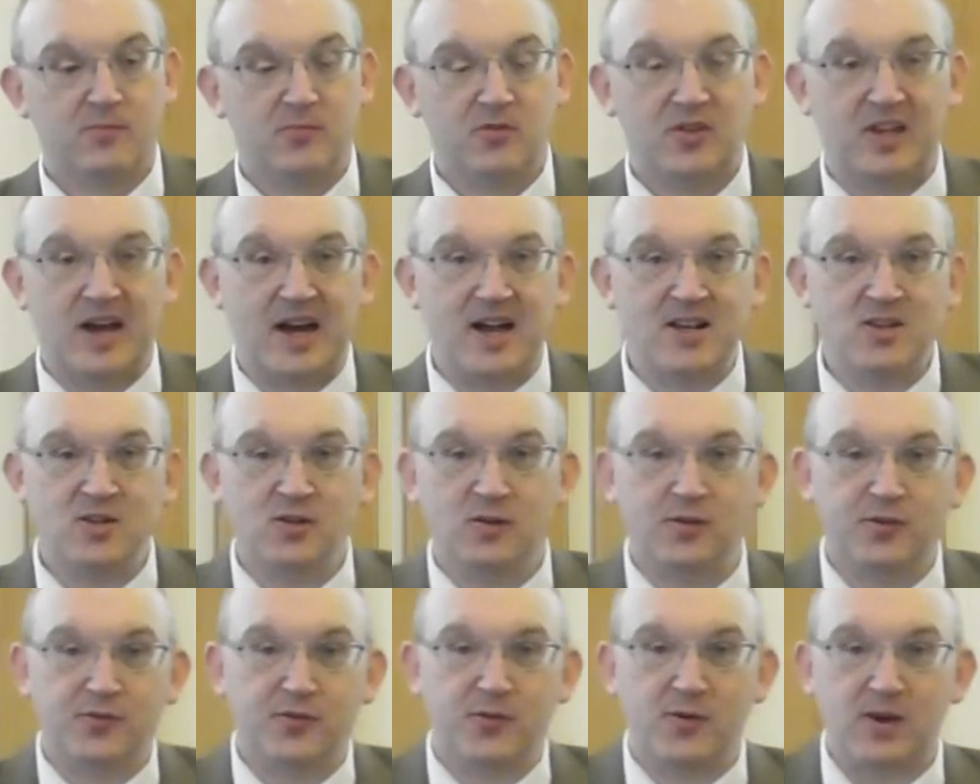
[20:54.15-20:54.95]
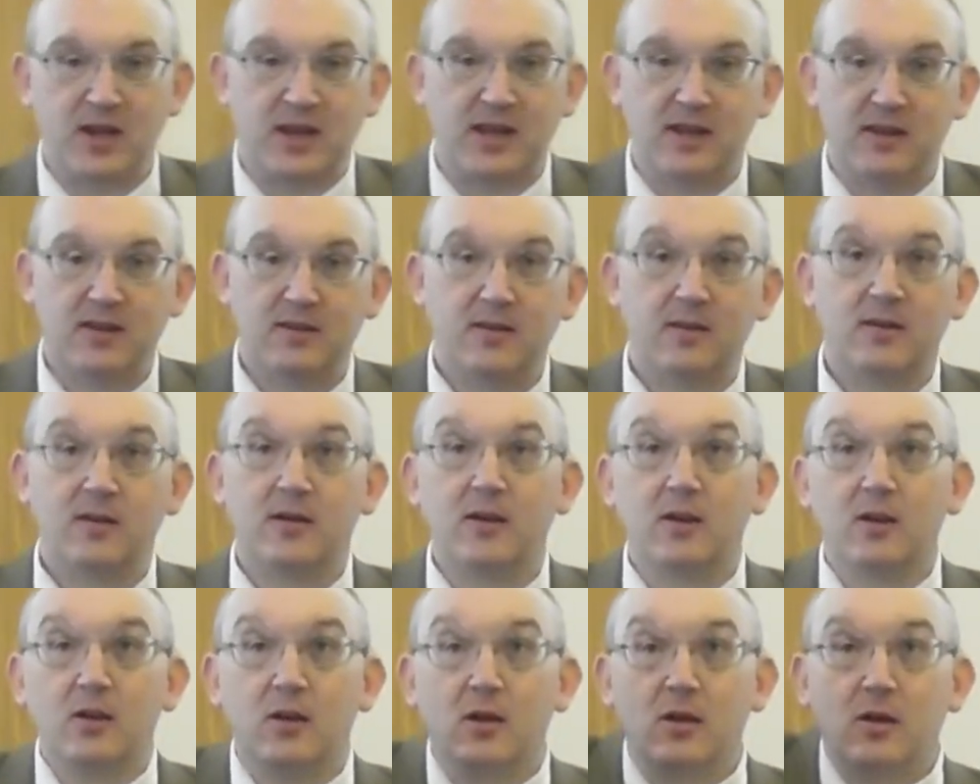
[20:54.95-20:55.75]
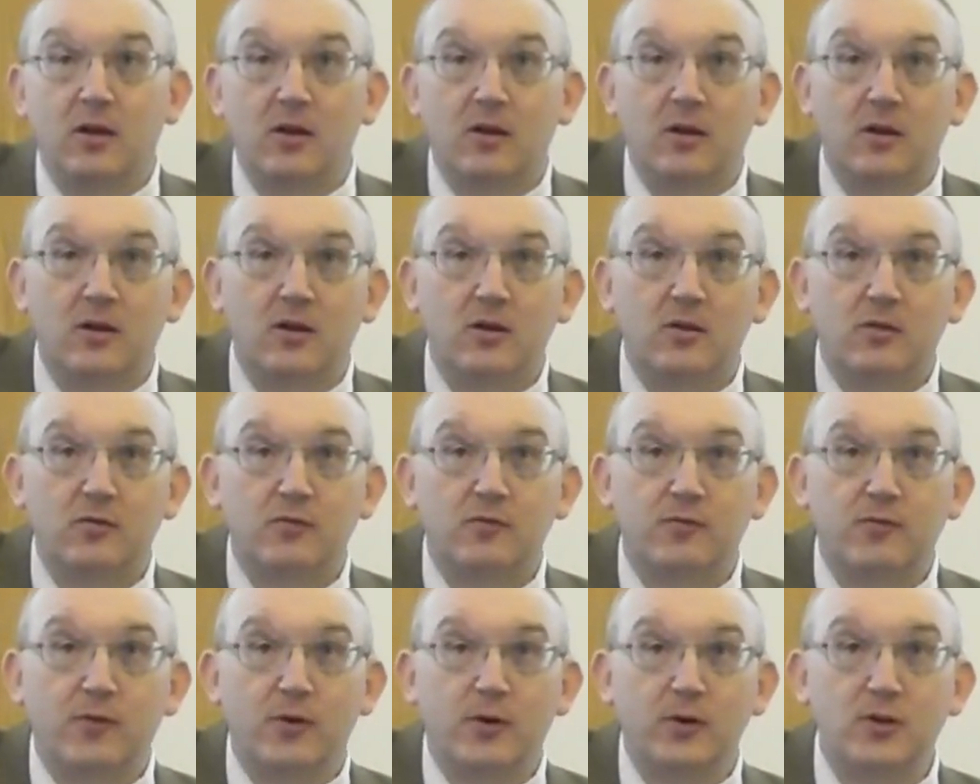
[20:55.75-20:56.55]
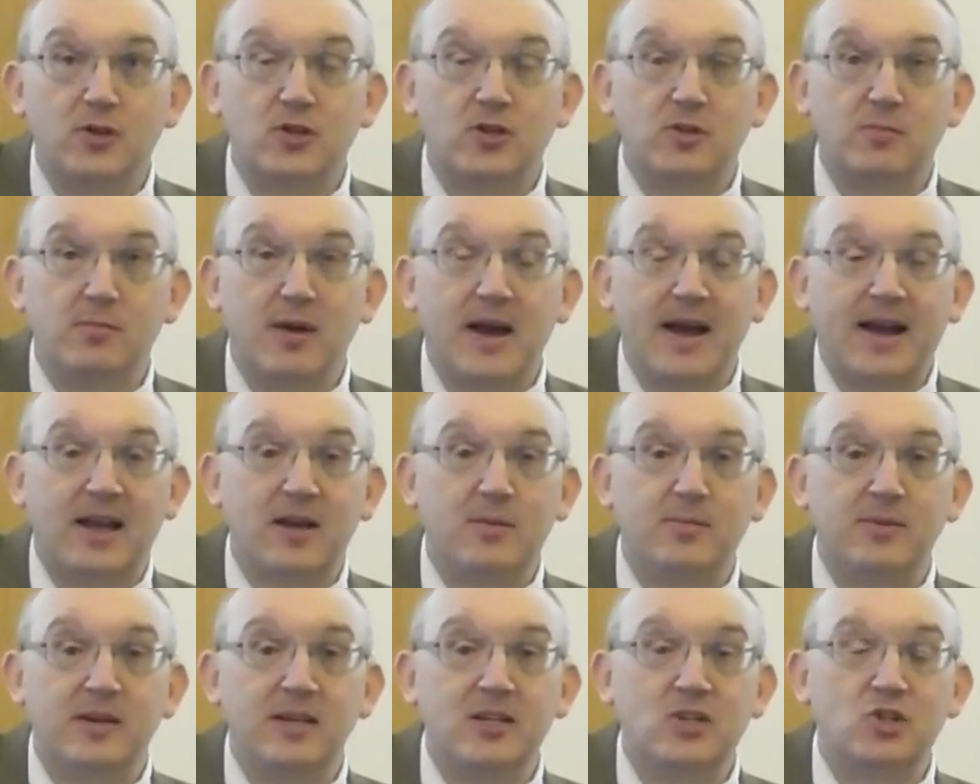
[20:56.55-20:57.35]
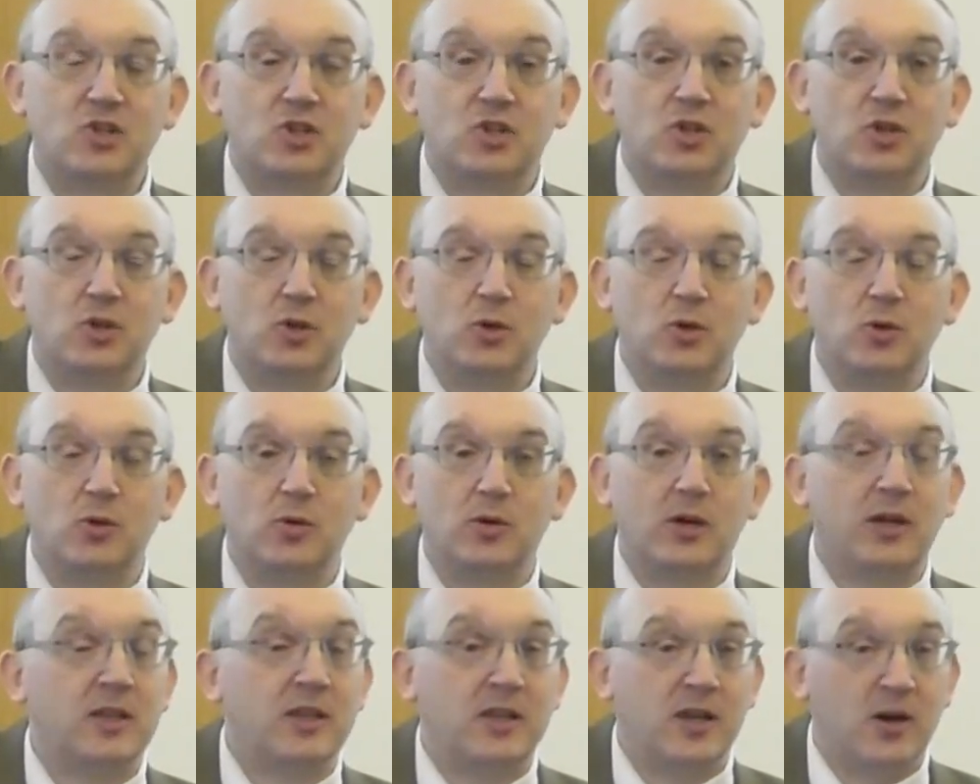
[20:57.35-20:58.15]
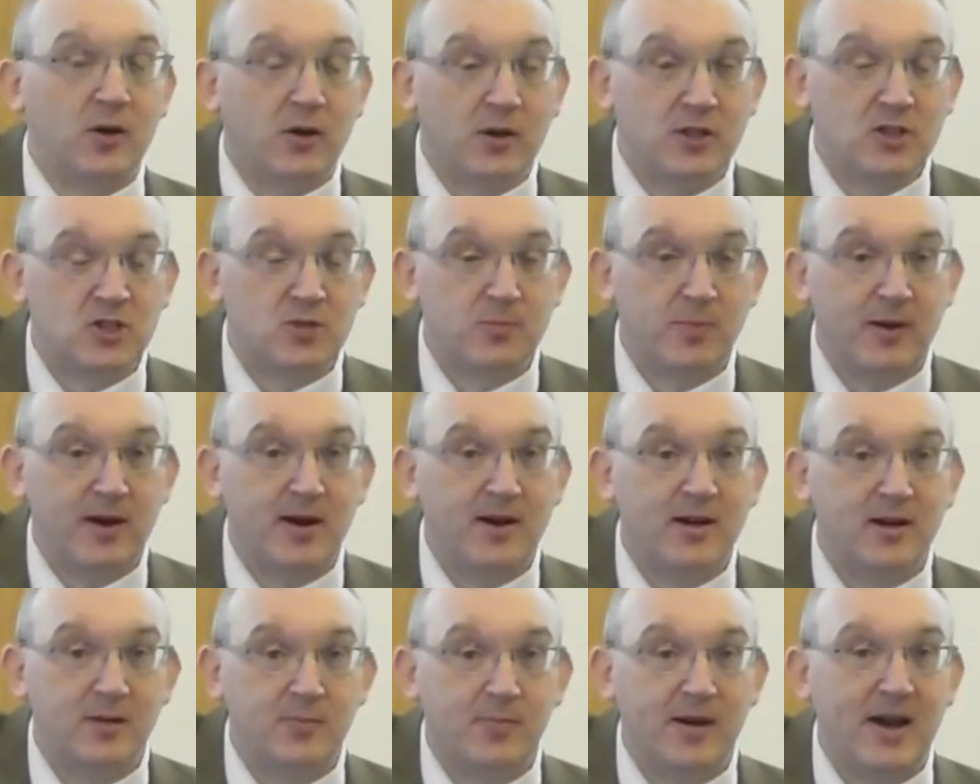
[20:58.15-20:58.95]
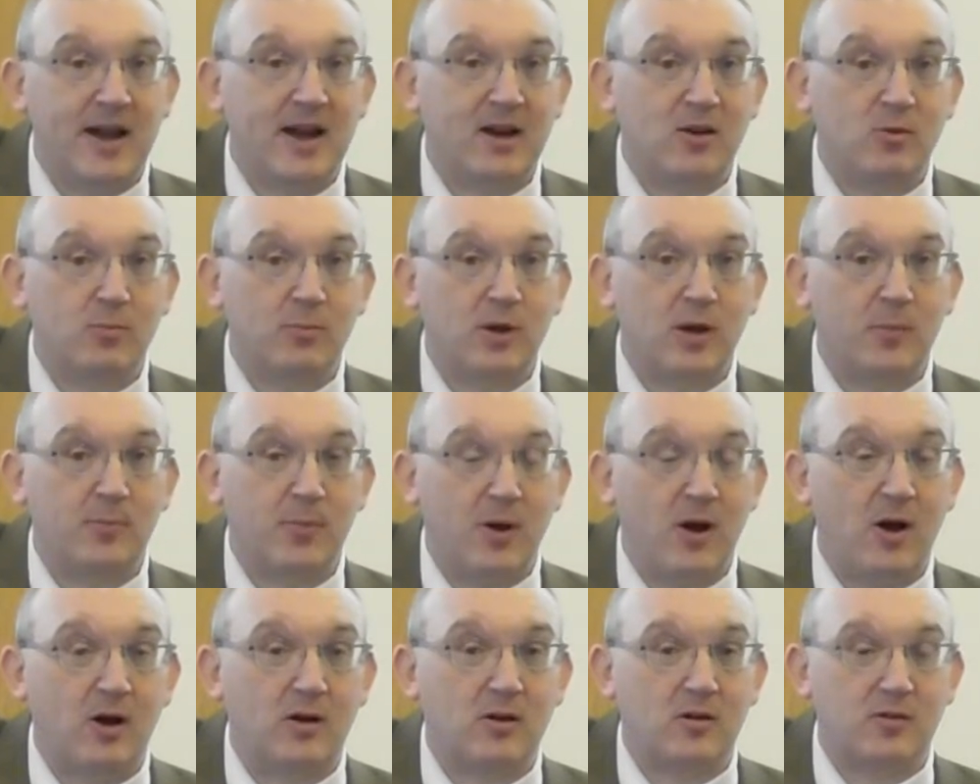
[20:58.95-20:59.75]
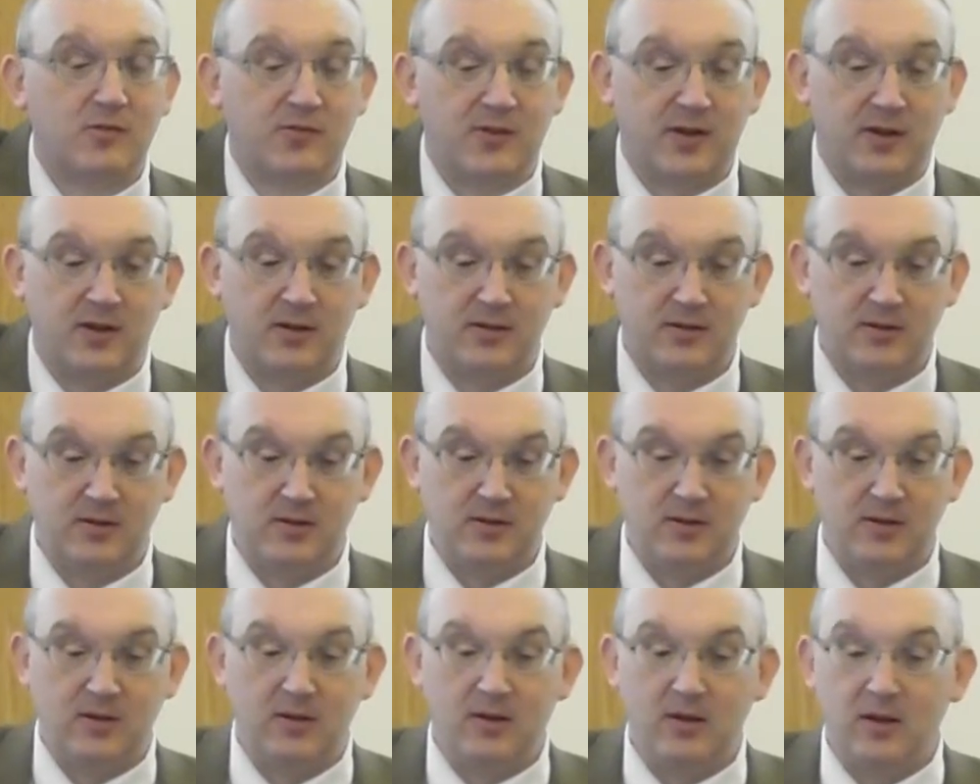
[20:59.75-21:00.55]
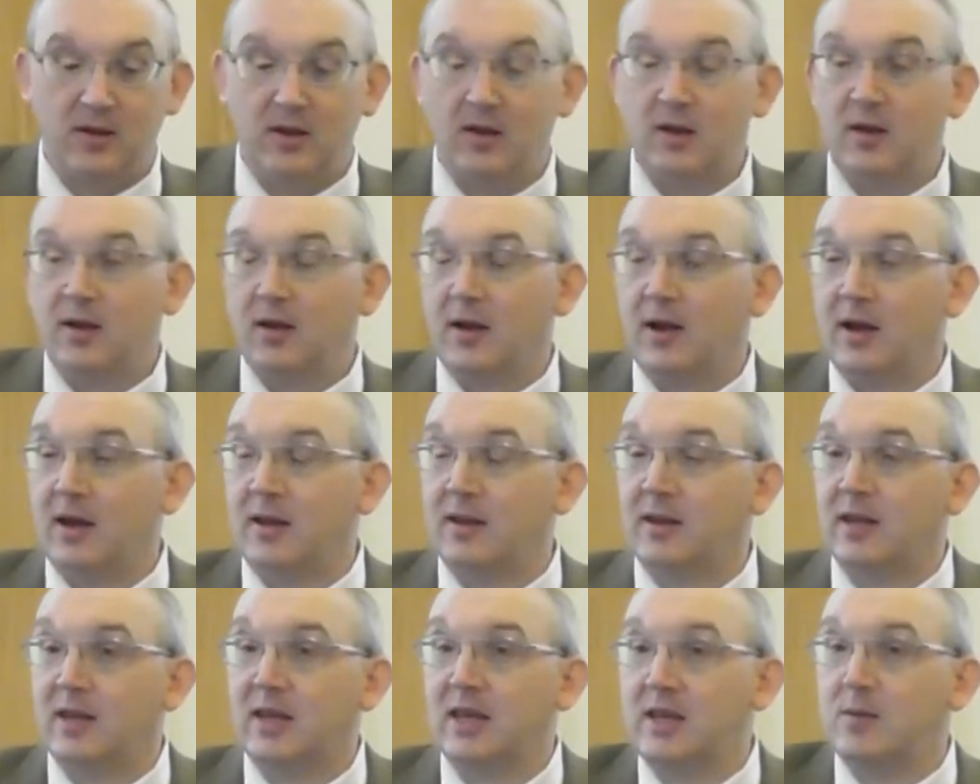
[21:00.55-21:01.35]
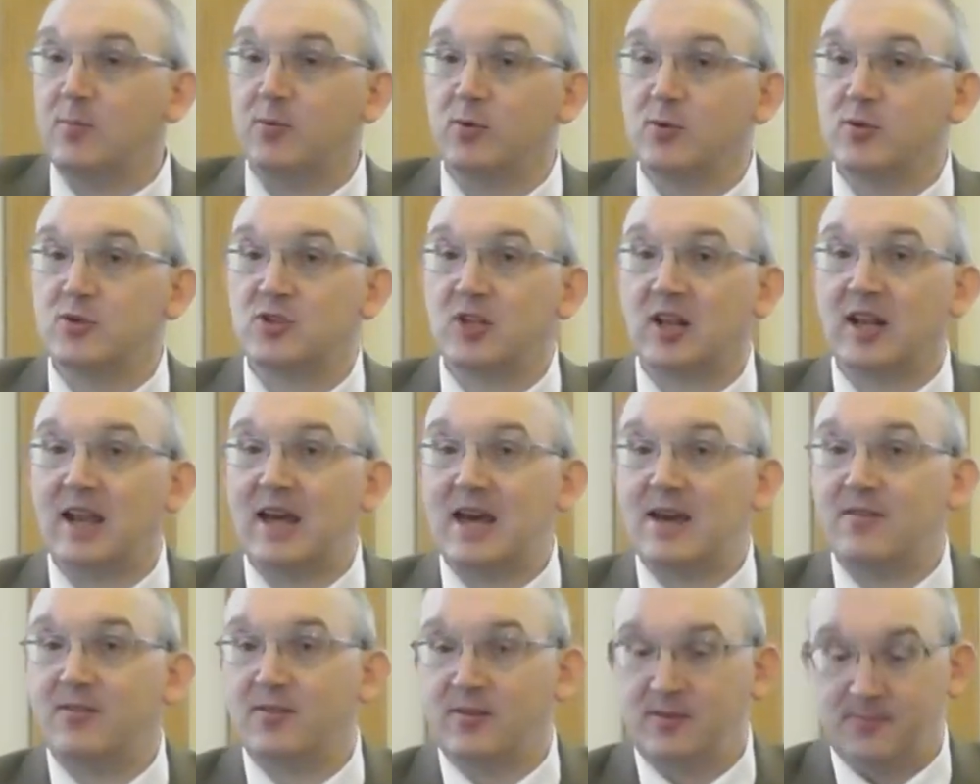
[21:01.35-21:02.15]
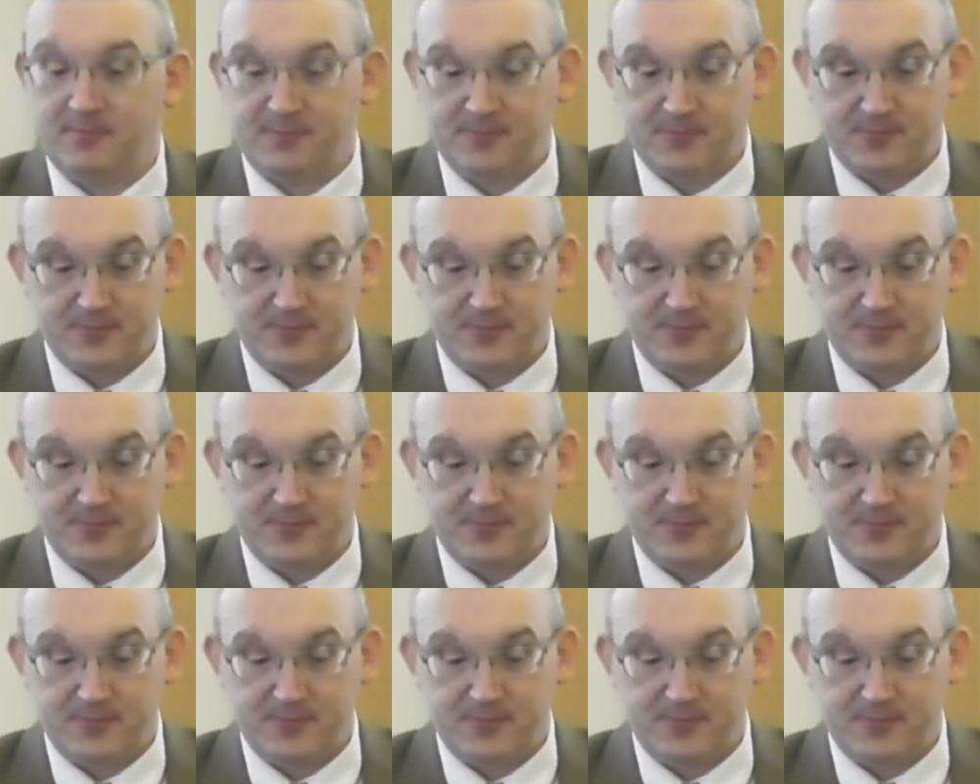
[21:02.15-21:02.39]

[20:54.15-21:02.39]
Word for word: Daniel 3. 1 Maccabees 2 in the uninspired Apocrypha and Hebrews 11.